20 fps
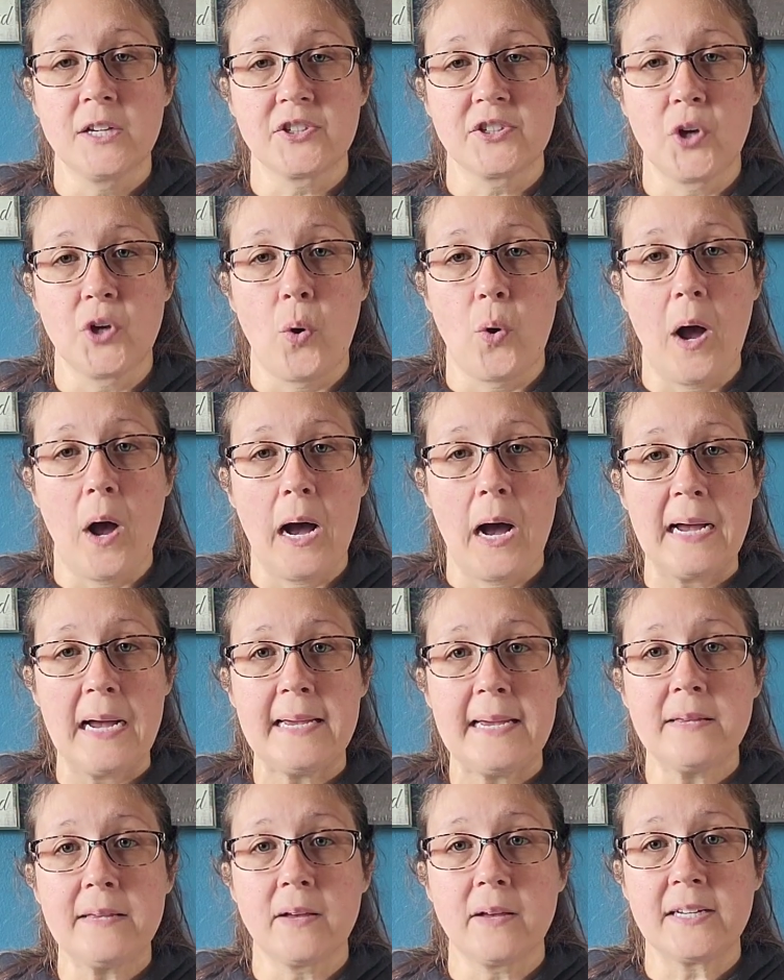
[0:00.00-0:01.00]
So
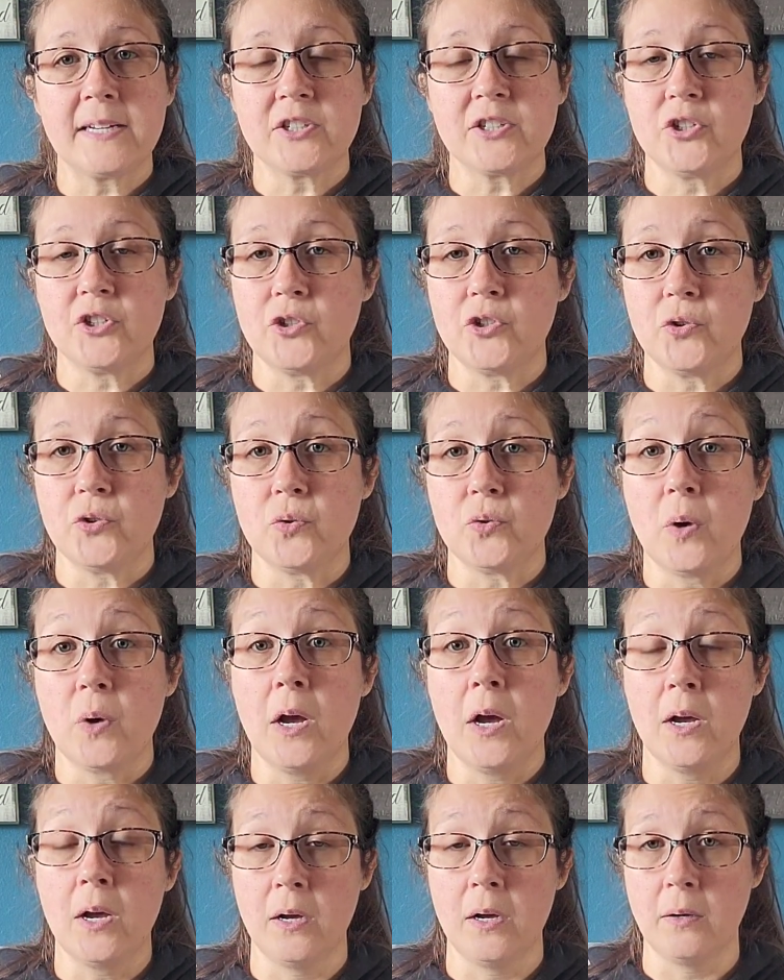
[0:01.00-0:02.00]
I like to
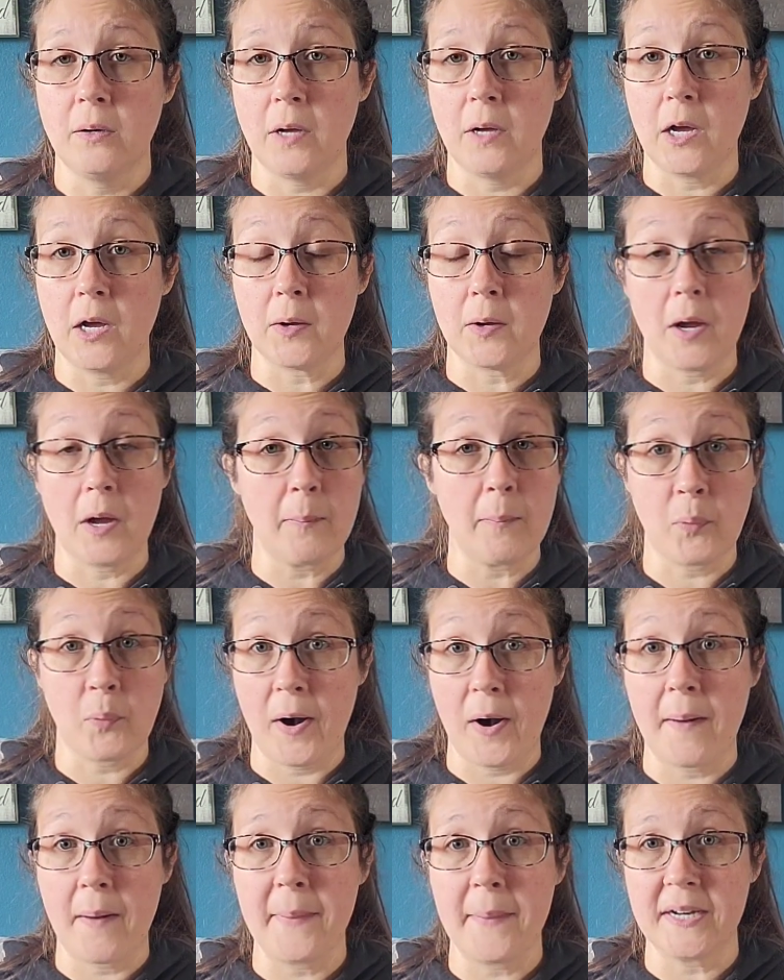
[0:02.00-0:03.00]
do
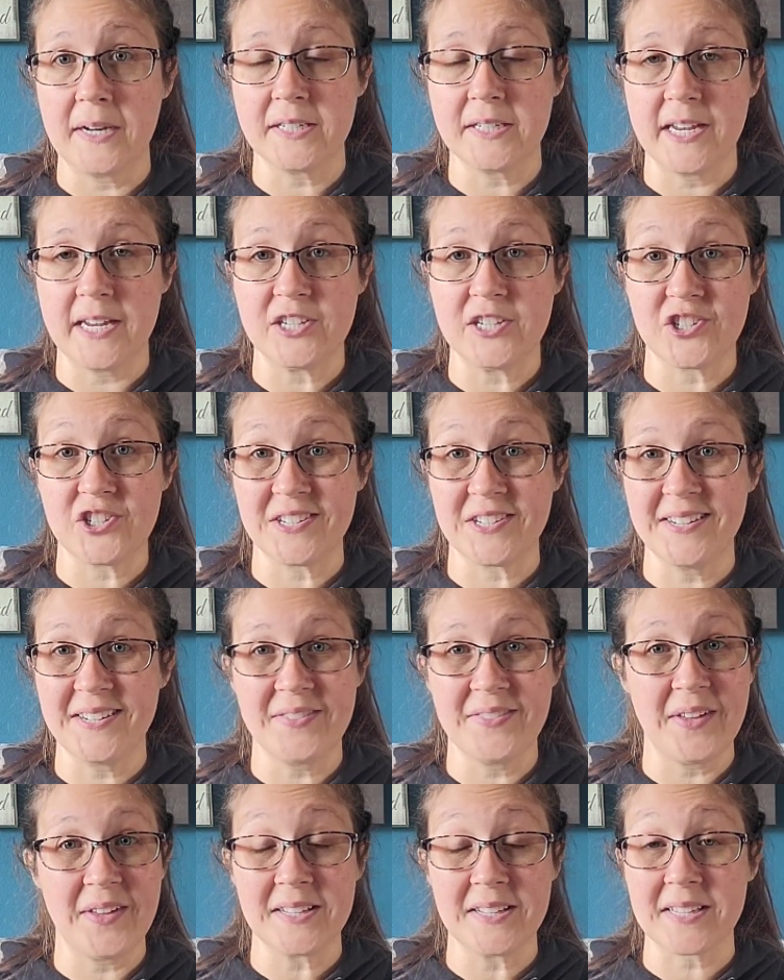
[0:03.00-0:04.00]
prayer and
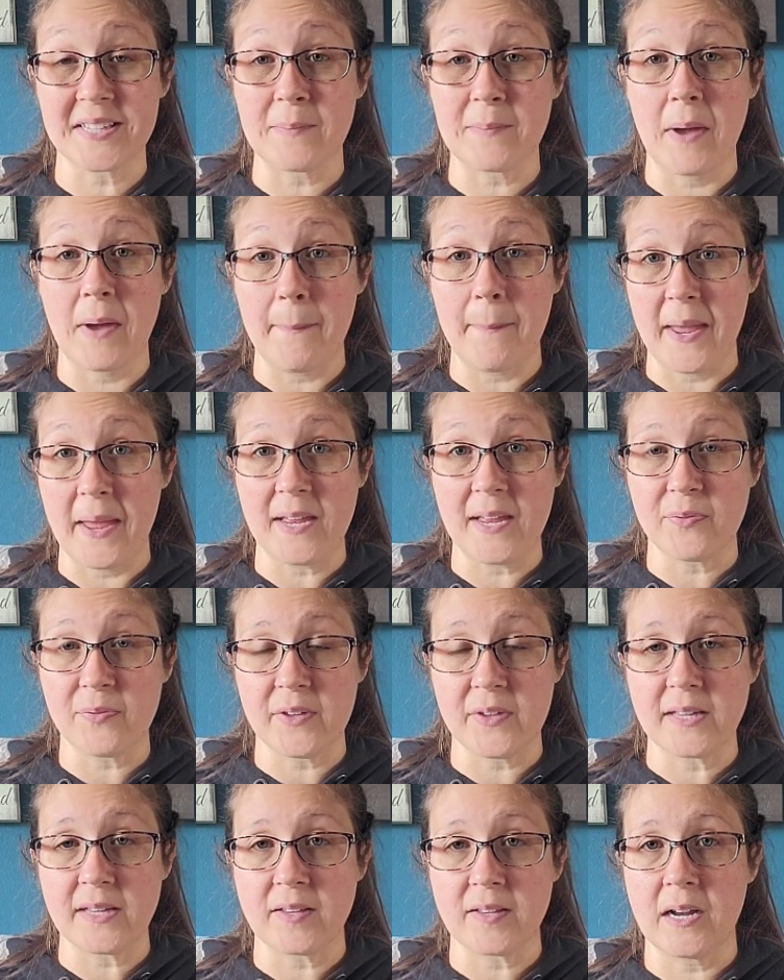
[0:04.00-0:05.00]
meditation. That is like my
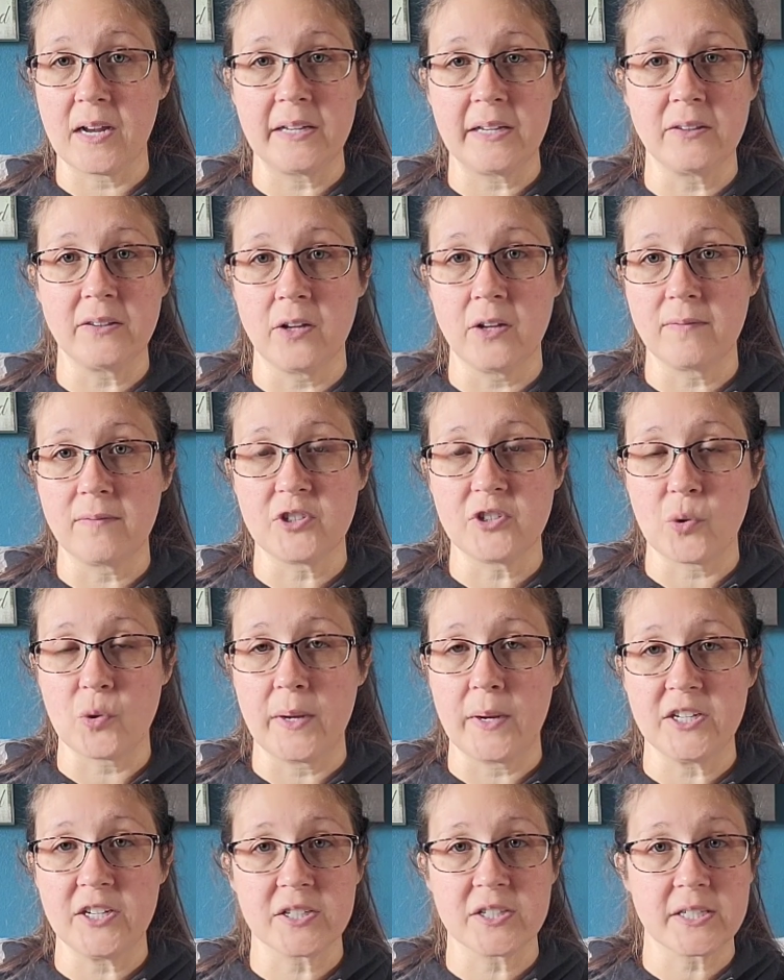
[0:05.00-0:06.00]
main thing that I love
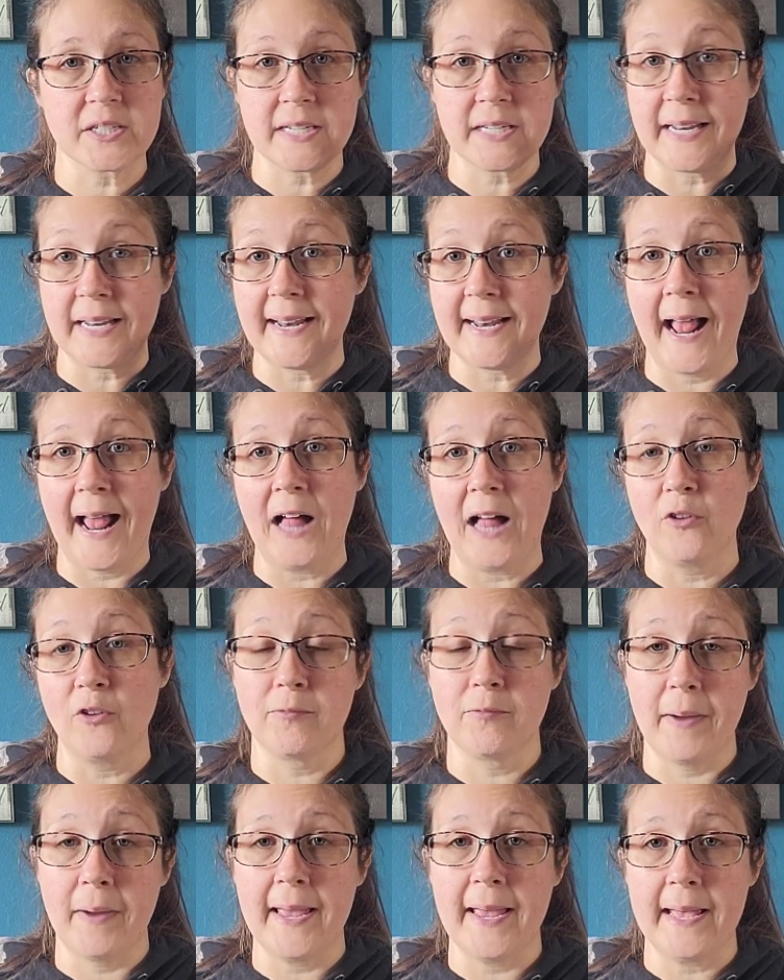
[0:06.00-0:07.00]
doing, just getting
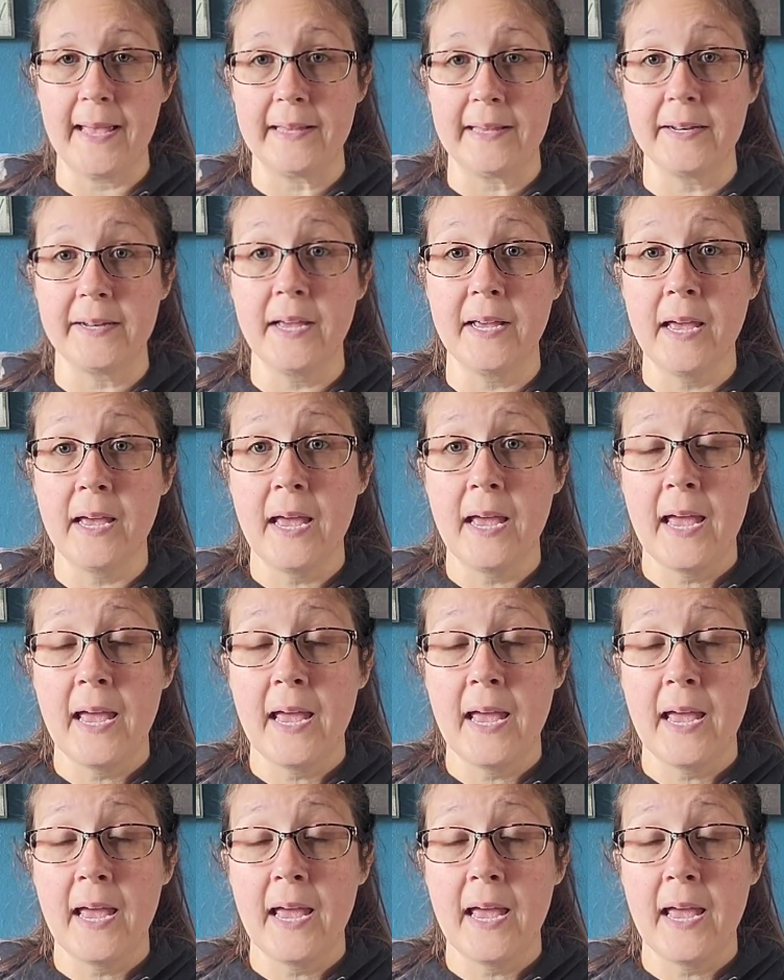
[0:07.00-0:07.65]
out of my head.